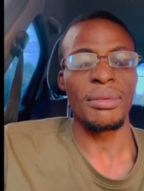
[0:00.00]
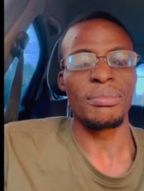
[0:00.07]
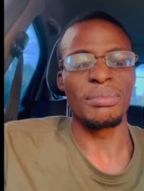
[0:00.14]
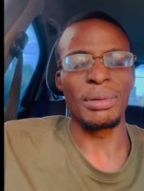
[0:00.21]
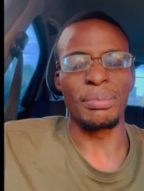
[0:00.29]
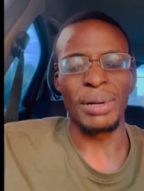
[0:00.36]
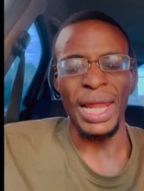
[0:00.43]

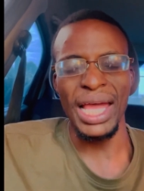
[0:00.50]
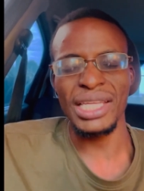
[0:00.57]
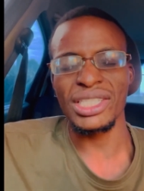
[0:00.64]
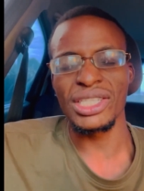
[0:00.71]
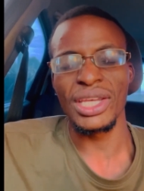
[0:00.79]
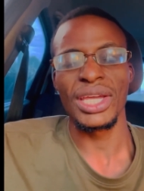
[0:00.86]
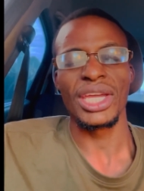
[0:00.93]
Be
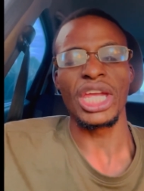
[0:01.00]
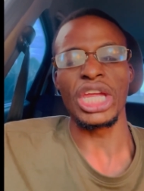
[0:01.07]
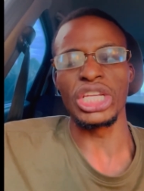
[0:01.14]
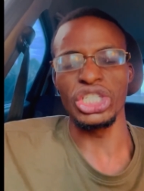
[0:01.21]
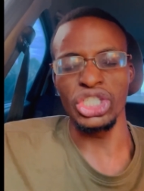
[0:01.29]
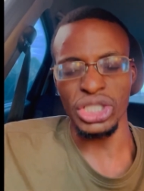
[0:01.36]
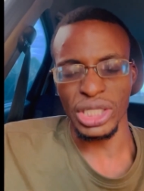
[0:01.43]
blessed
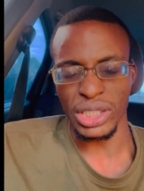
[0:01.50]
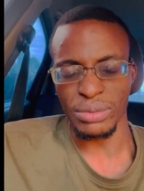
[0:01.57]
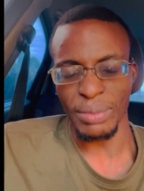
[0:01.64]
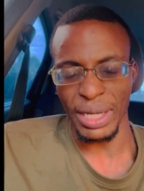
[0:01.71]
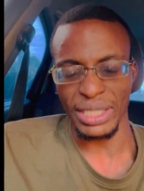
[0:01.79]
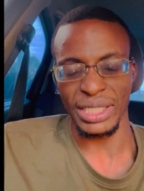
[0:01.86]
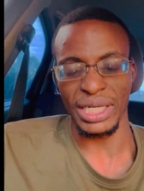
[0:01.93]
in Jesus'
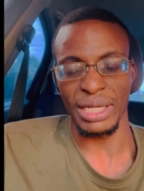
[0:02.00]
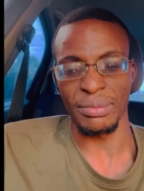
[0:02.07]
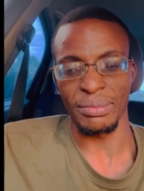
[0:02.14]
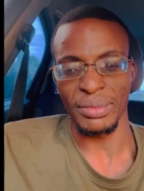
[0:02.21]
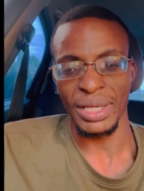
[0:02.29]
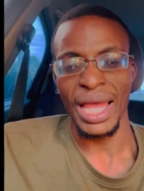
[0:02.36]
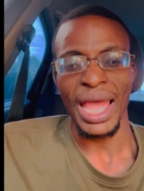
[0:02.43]
mighty name.
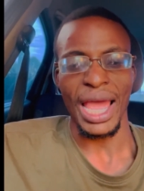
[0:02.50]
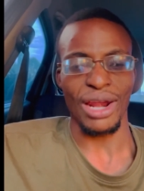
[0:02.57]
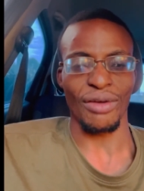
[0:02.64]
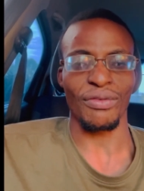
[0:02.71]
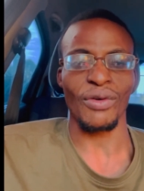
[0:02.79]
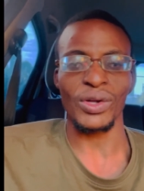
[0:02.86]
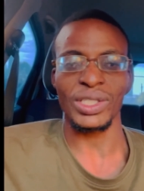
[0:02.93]
And
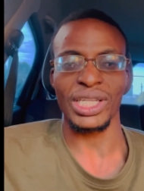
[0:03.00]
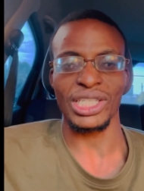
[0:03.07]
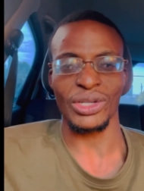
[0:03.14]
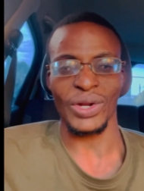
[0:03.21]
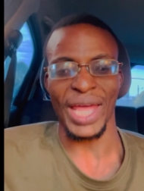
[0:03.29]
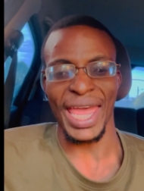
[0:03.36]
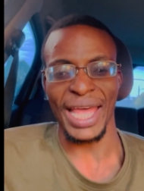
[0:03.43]
of course, that's
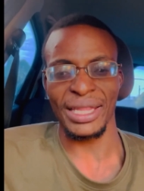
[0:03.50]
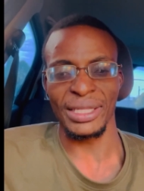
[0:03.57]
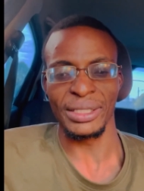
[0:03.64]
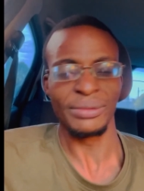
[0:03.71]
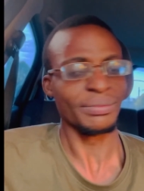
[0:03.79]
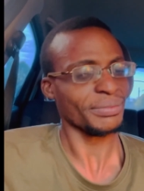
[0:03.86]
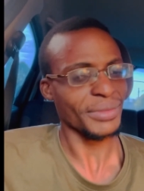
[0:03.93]
all I had.
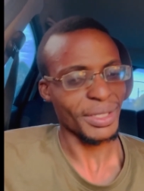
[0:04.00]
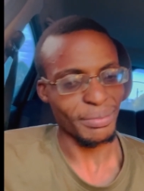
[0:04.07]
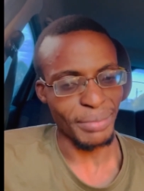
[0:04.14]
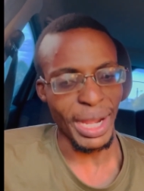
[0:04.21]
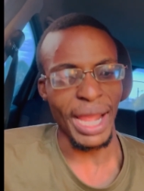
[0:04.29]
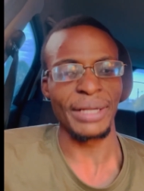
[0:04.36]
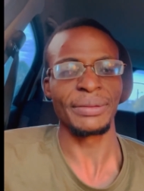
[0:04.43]

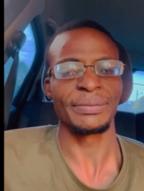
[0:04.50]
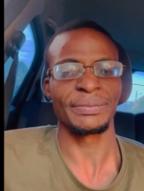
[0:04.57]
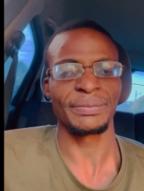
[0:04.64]
Bye.